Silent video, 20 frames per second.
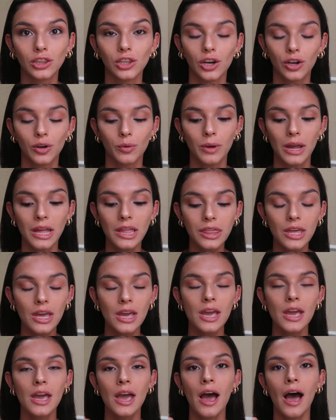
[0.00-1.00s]
look with.
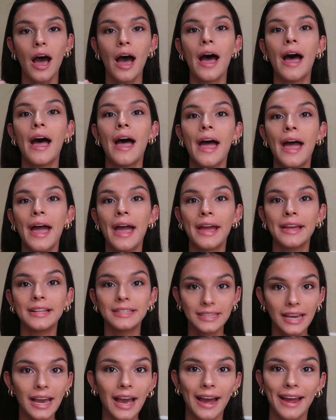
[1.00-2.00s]

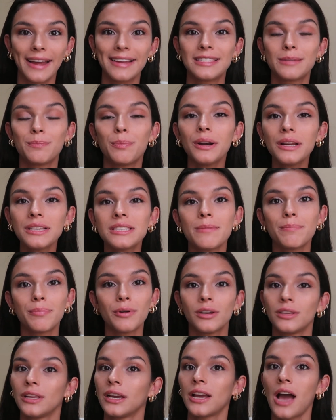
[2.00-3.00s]
And yeah, it's pretty
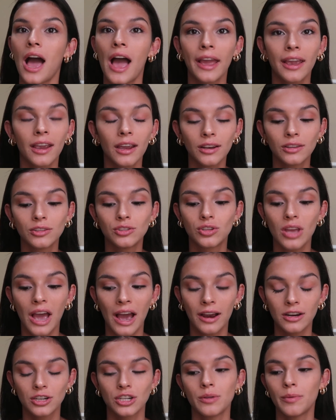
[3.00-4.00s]
simple. Like, I can
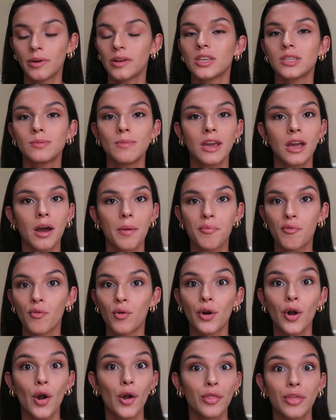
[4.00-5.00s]
actually wear this makeup
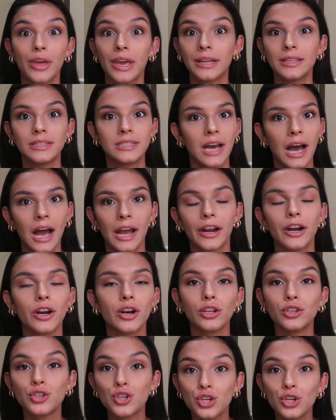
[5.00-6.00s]
for the
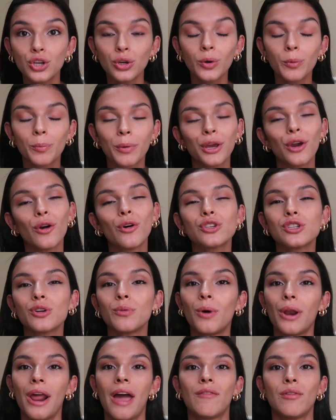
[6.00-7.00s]
entire shoot, but you also
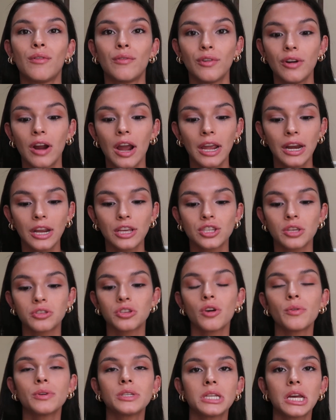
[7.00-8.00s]
want to have a variety, so it's
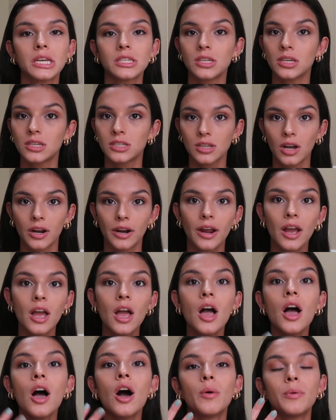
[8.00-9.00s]
always nice to start
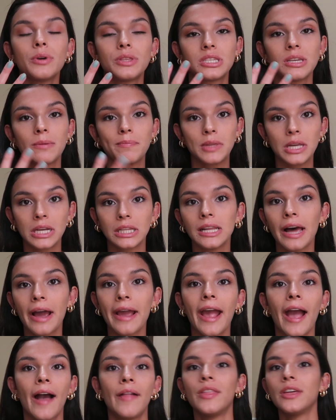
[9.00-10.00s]
with something
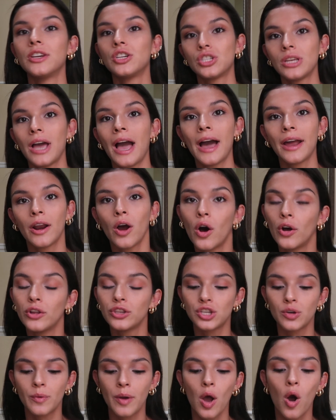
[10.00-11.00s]
light and then just add
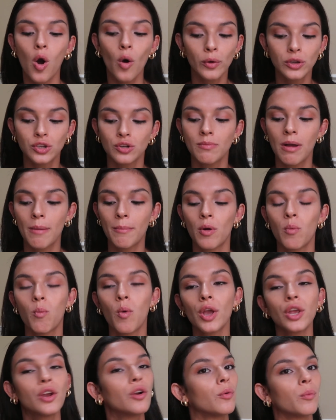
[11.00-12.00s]
on to it. Always remember
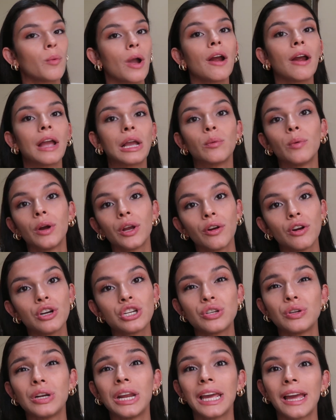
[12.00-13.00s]
what you're wearing, where you're
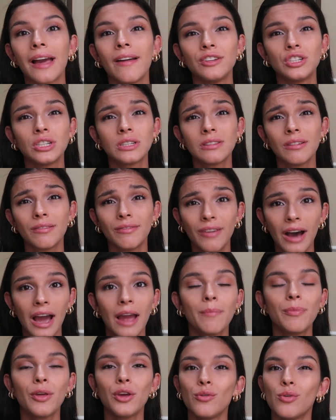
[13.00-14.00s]
shooting, and just the
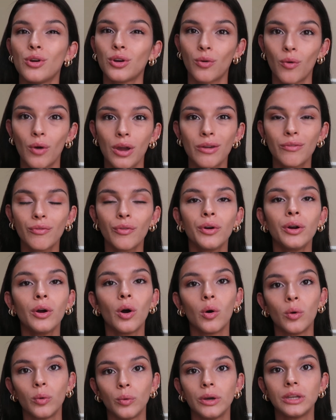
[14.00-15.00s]
vibe that you were going
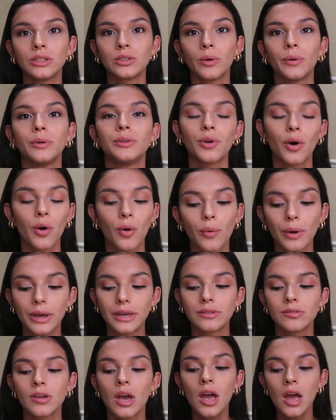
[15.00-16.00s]
for
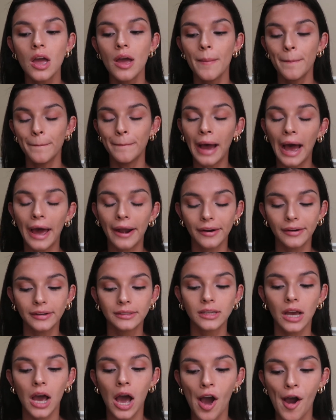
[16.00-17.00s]
always
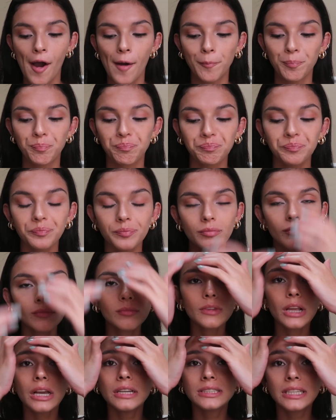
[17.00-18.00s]
matters.
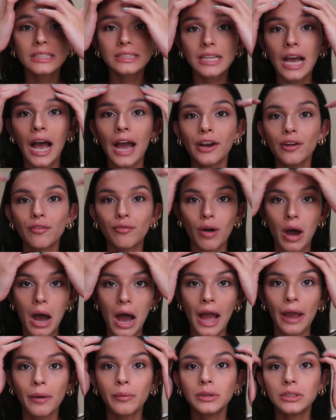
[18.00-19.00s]
This is kind of what
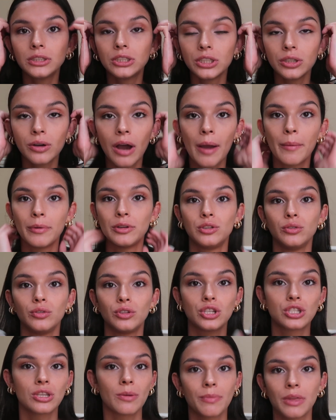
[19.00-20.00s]
I would do. I would do
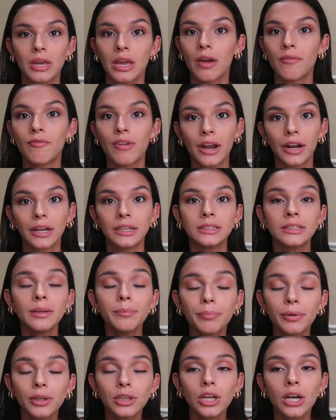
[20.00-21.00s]
just something, a very
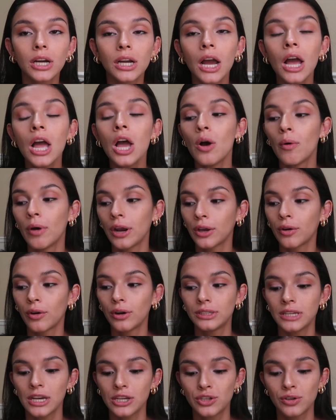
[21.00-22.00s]
simple look. When I go
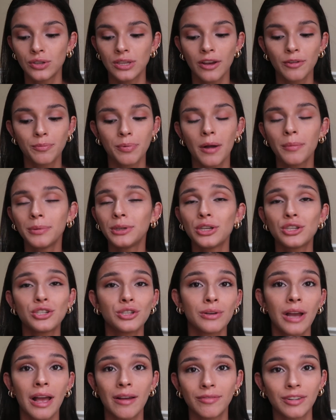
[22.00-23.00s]
to test shoots, I'd probably just
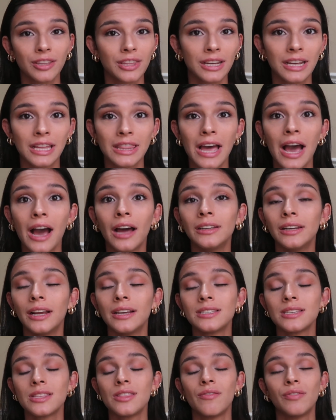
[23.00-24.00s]
shoot everything in that,
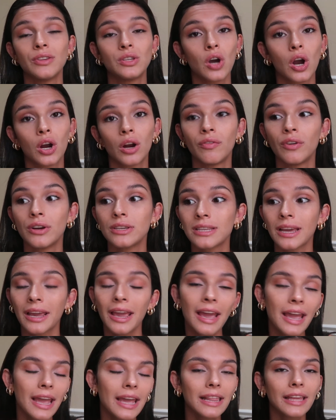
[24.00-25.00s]
unless the photographer is
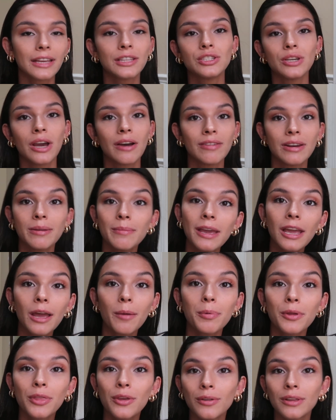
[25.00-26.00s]
like, hey, like, do you have any
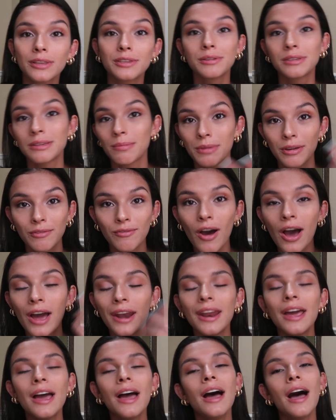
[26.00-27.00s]
makeup with you? Let's do something
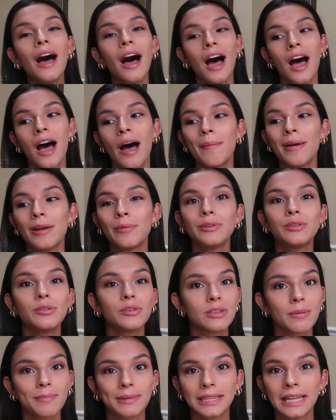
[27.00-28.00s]
fun. And we do
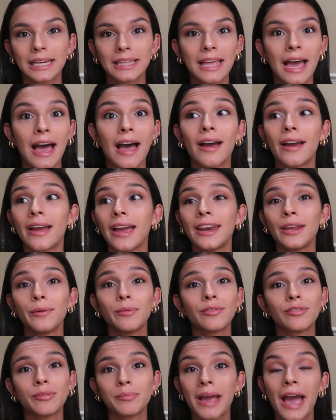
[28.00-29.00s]
something like that,
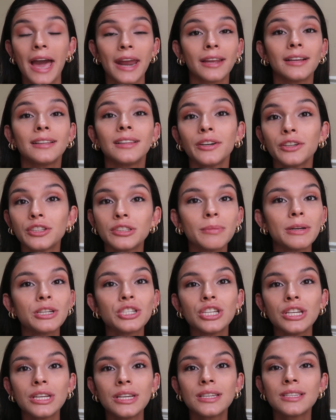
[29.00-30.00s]
anywhere from adding glitter to my
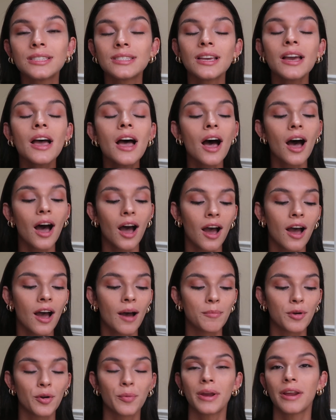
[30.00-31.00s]
cheeks,
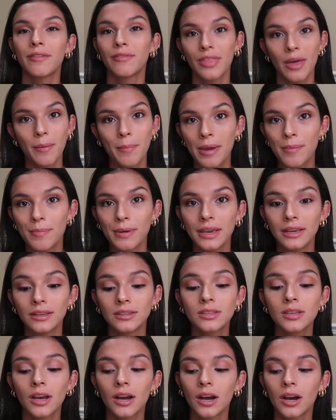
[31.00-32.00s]
or whatever that may be.
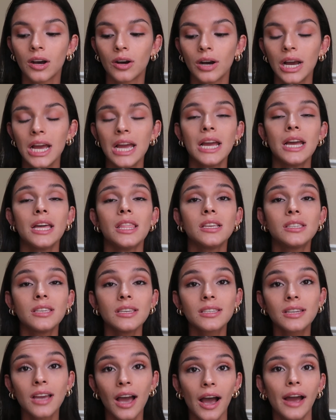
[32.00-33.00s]
So this
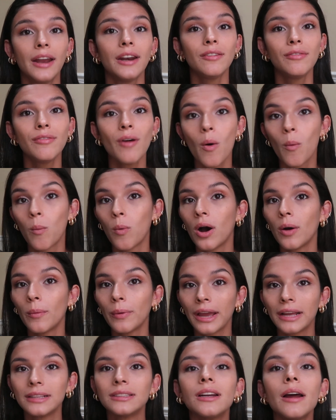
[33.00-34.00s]
is kind of what
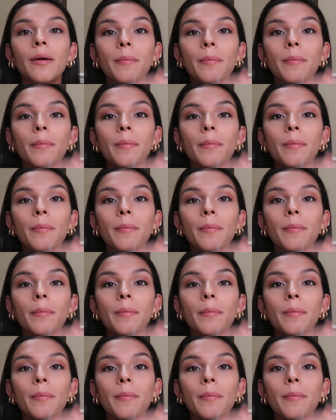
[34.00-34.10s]
we ended